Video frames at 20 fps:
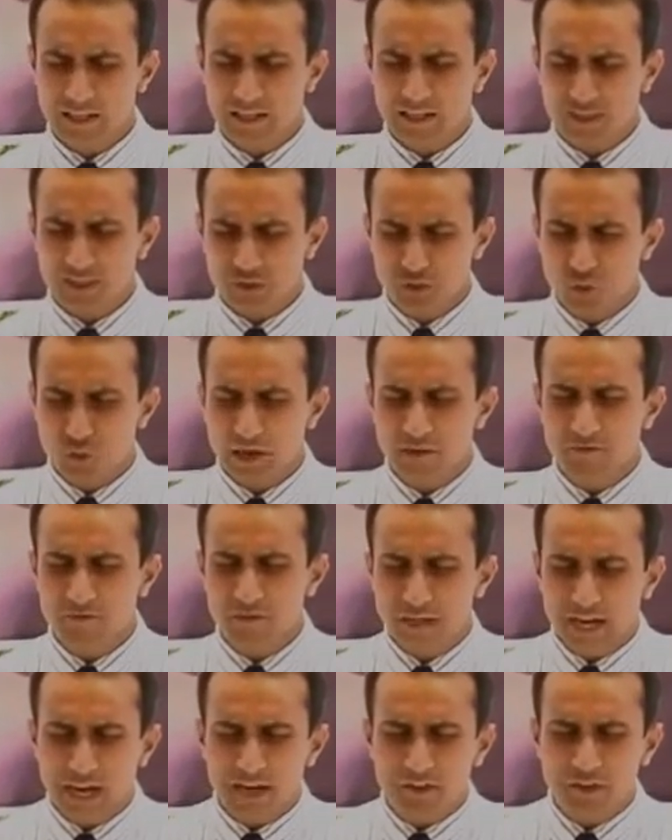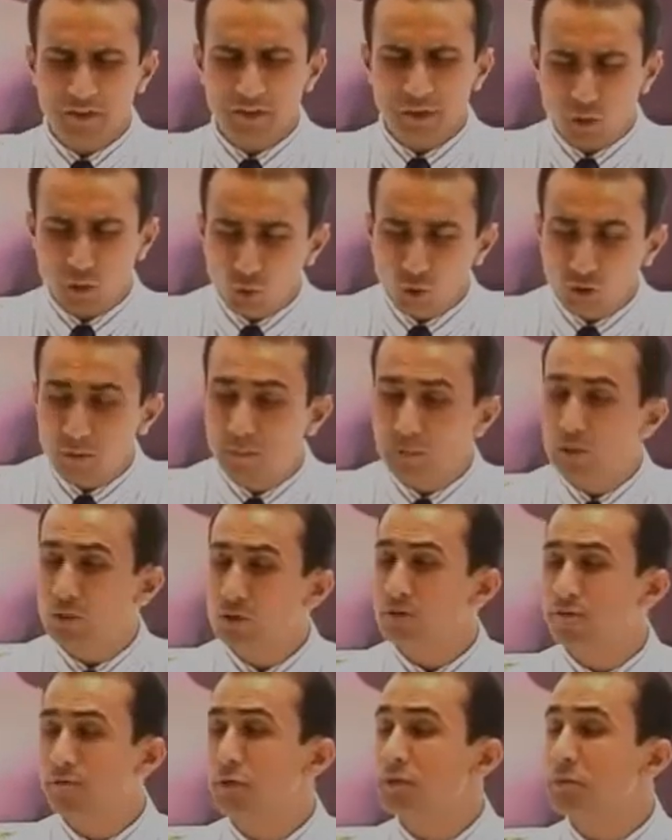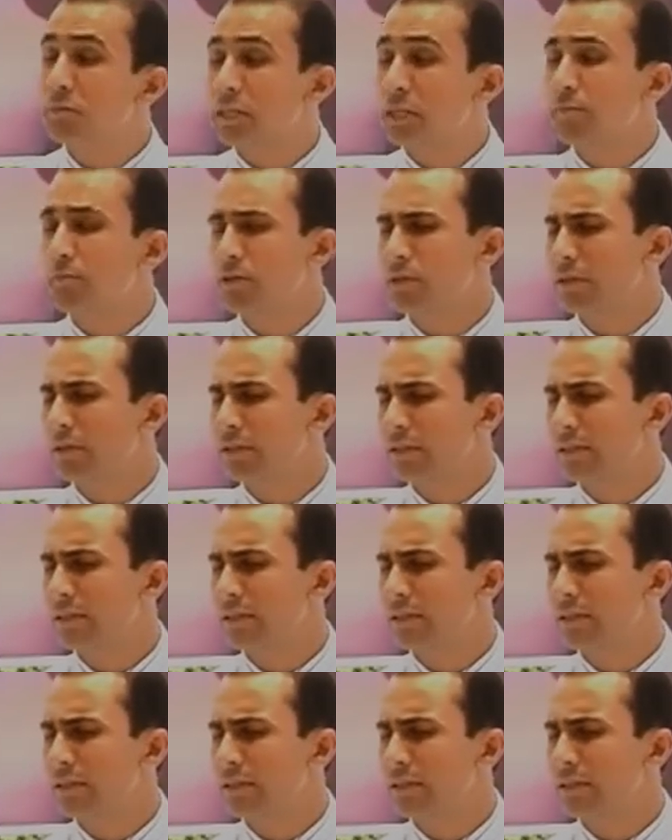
You have gathered Your beautiful people,